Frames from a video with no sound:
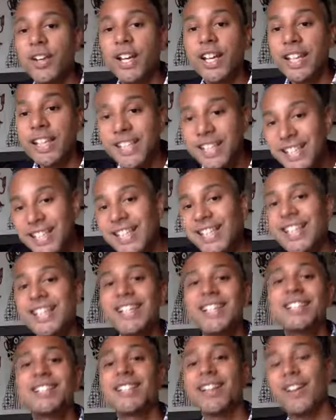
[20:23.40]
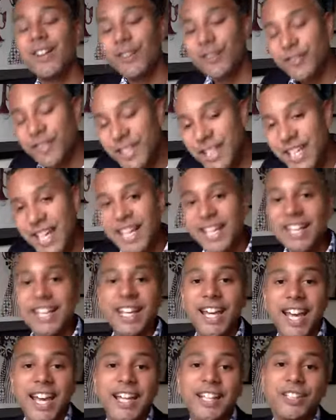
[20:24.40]
years of
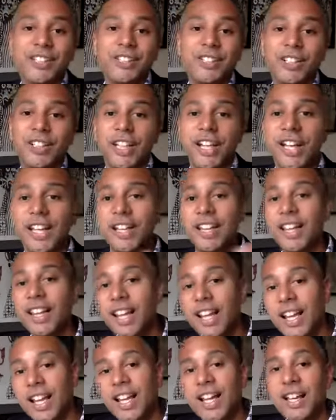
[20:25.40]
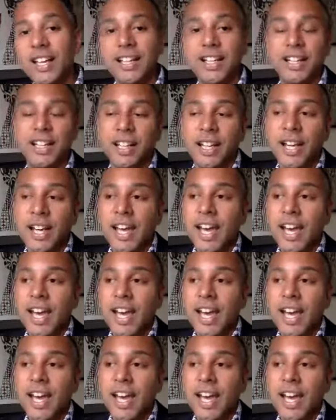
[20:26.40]
dedication and learning,